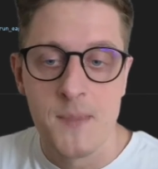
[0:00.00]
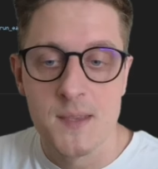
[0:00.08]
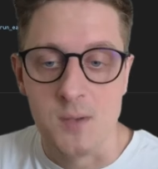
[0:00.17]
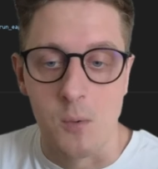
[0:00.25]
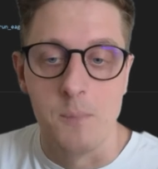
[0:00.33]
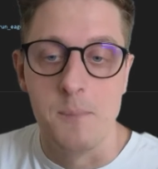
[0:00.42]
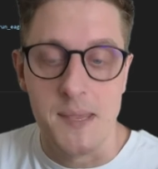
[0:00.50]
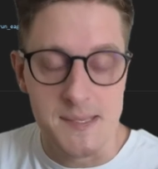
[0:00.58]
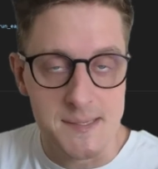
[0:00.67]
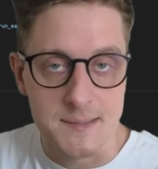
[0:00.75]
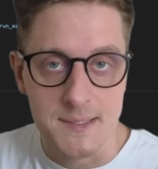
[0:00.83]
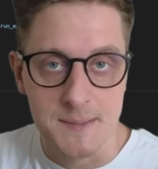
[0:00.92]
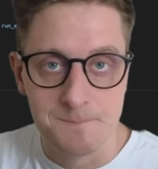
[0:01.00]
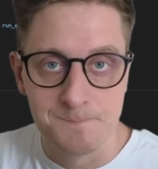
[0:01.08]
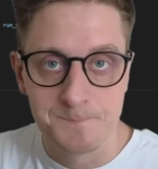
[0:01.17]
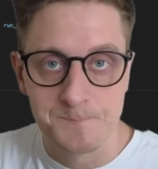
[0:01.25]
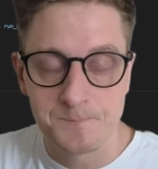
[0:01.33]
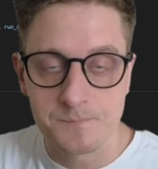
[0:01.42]
So
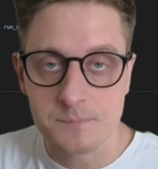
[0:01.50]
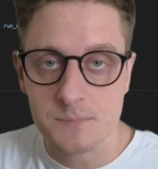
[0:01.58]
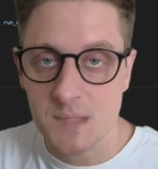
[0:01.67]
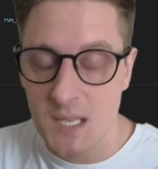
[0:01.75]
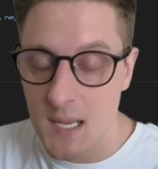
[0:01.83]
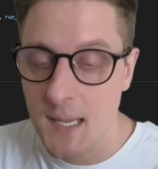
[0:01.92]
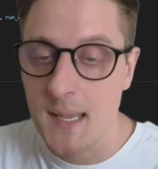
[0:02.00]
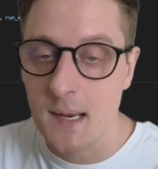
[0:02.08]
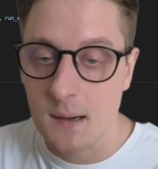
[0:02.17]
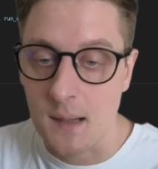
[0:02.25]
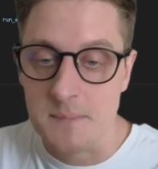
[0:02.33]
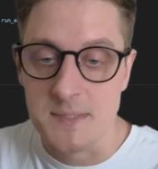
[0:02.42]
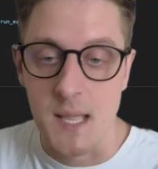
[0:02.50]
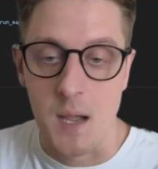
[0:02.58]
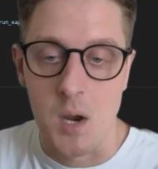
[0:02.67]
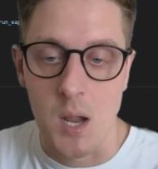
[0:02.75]
basically, here comes the